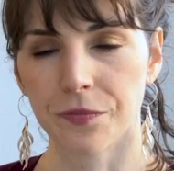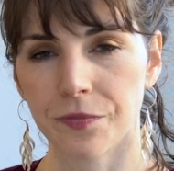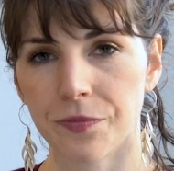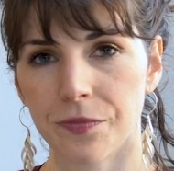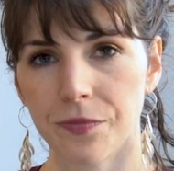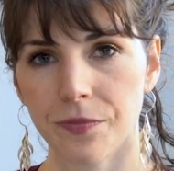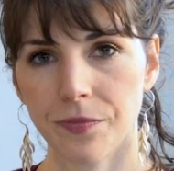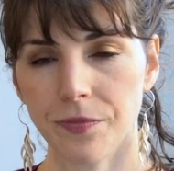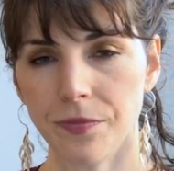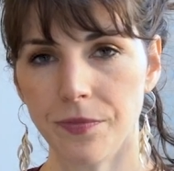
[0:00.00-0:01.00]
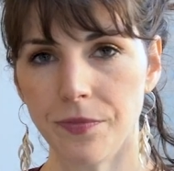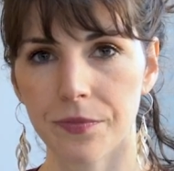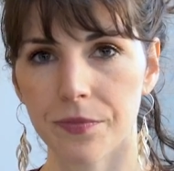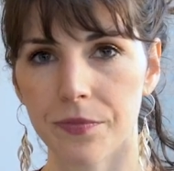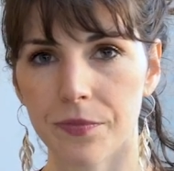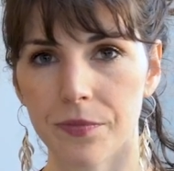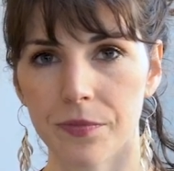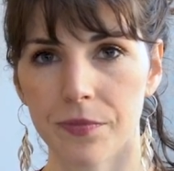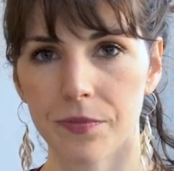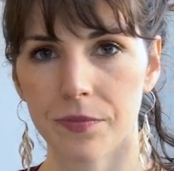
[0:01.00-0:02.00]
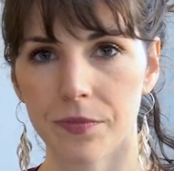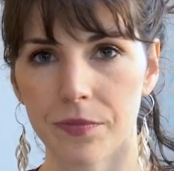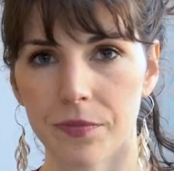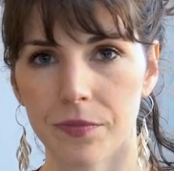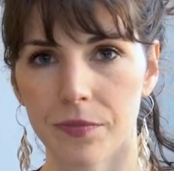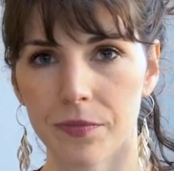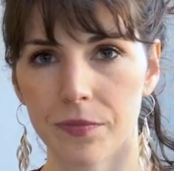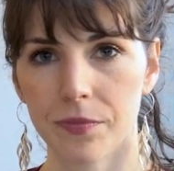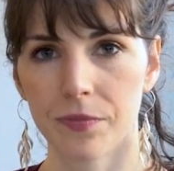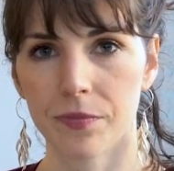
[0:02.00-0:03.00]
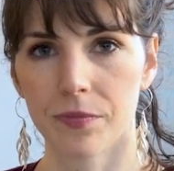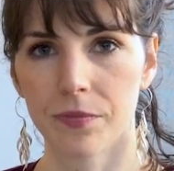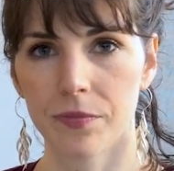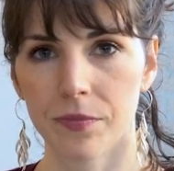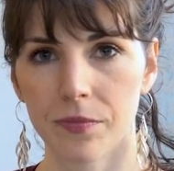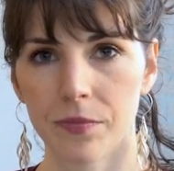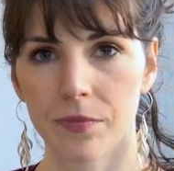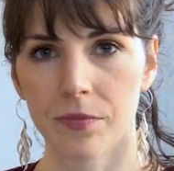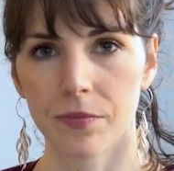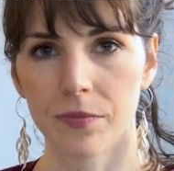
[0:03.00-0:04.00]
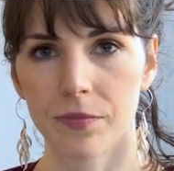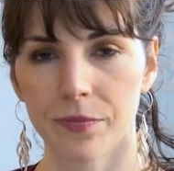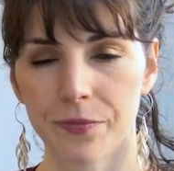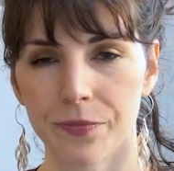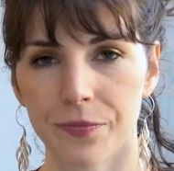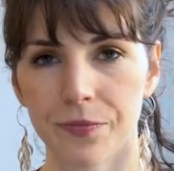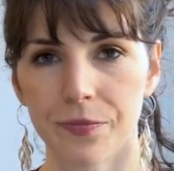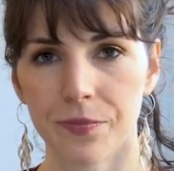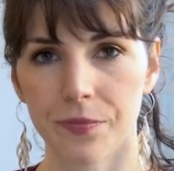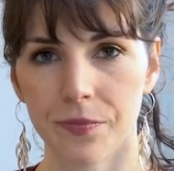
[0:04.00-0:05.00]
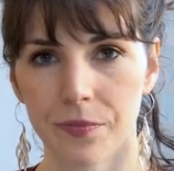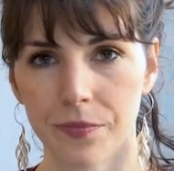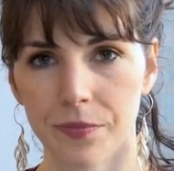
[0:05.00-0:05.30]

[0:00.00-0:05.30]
No words are spoken by the person on screen.